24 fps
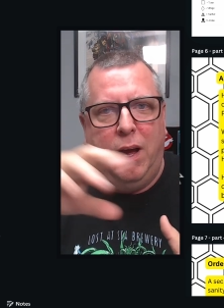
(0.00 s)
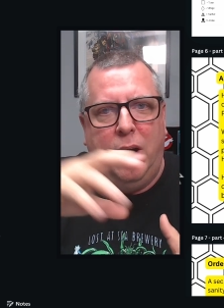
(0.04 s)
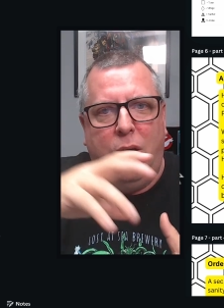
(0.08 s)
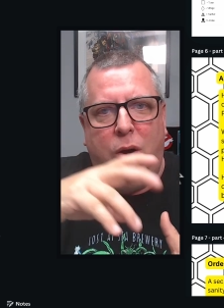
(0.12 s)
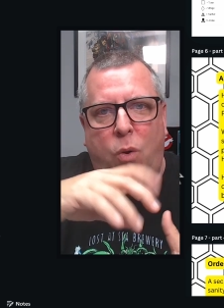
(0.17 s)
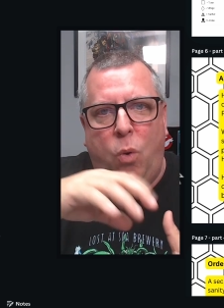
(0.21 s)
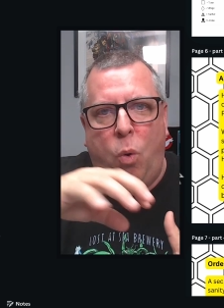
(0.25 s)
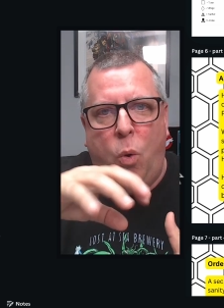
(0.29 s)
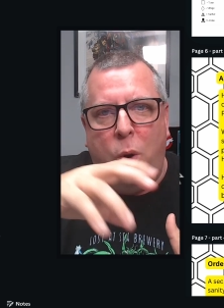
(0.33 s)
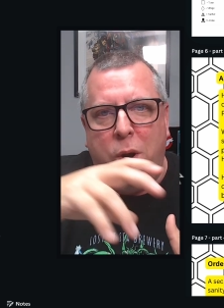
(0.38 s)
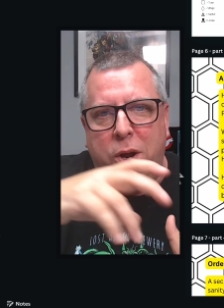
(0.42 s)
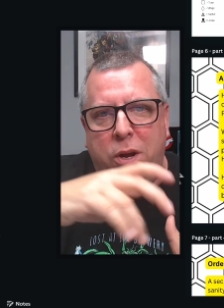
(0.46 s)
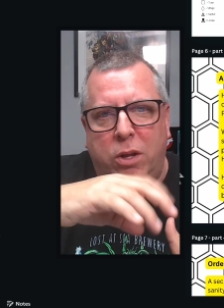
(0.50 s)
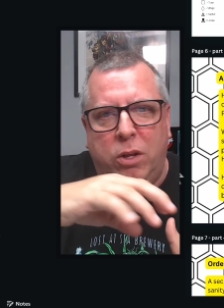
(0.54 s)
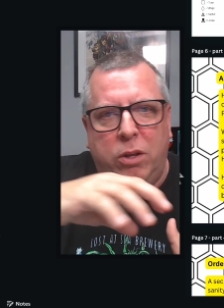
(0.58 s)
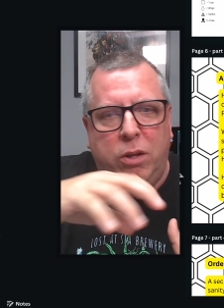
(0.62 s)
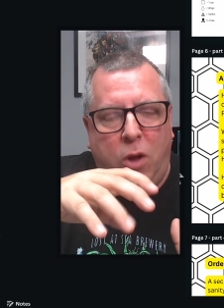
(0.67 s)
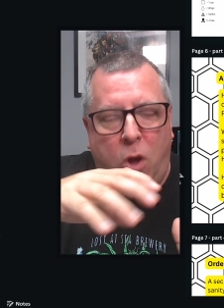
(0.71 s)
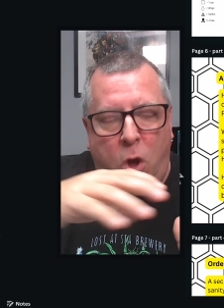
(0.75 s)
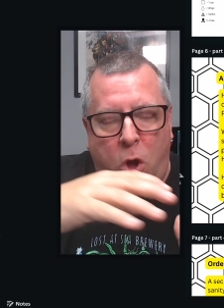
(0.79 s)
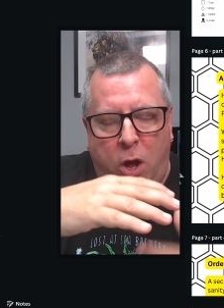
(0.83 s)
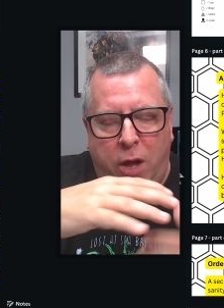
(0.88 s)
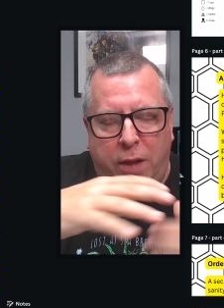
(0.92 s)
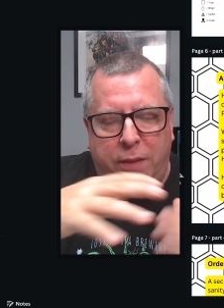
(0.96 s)
oil
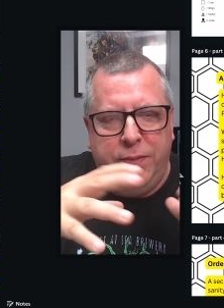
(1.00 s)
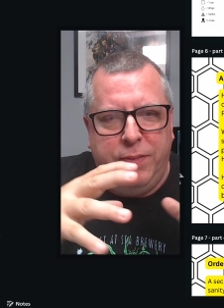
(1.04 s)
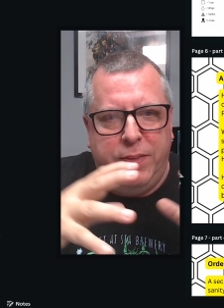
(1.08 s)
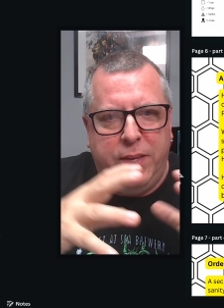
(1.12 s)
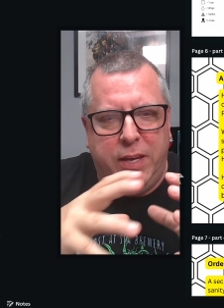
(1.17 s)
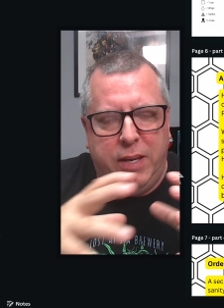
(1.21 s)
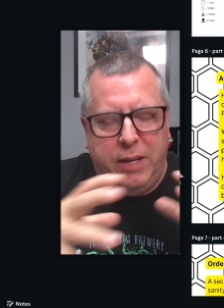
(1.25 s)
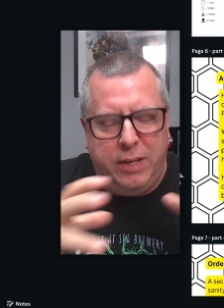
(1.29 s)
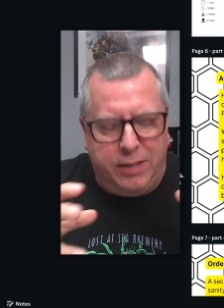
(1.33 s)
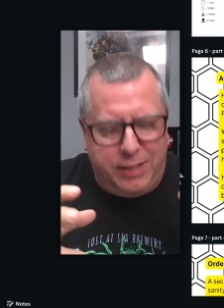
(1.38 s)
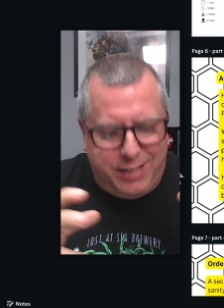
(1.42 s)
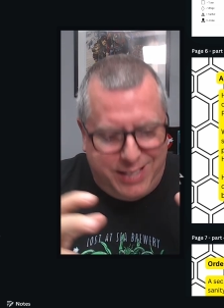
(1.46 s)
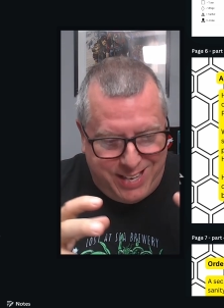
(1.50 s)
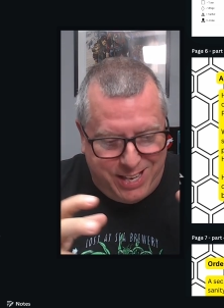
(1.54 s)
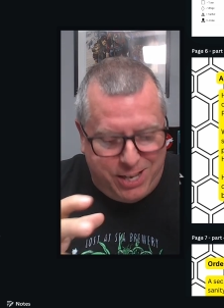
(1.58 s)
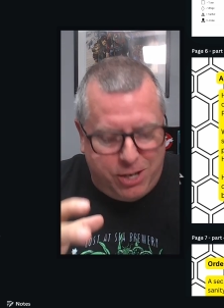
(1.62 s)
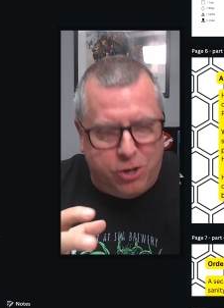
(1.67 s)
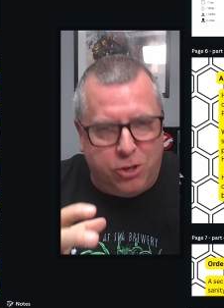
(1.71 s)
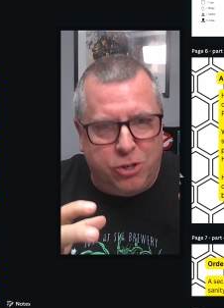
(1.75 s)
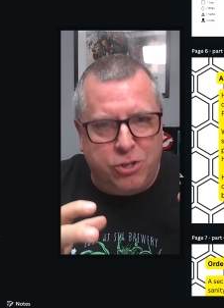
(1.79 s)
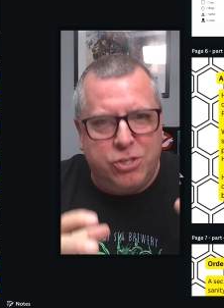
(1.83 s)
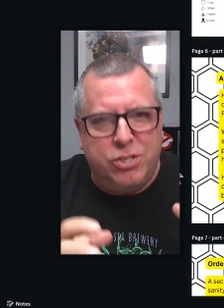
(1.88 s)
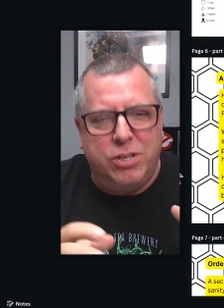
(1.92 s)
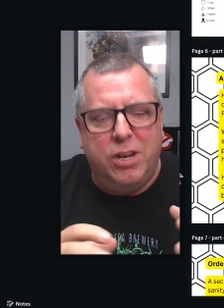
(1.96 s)
on the
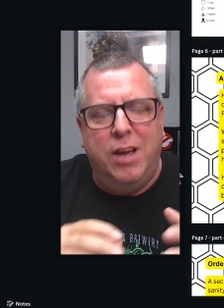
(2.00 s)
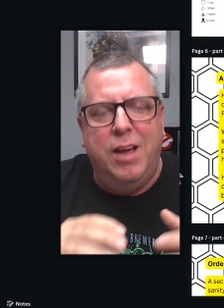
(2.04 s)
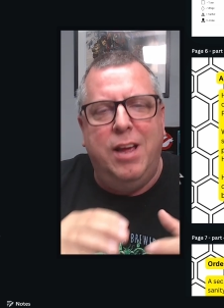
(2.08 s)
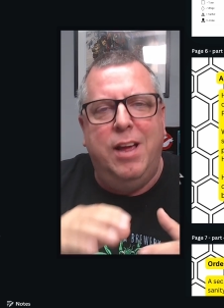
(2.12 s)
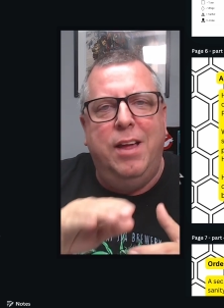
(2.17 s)
gears,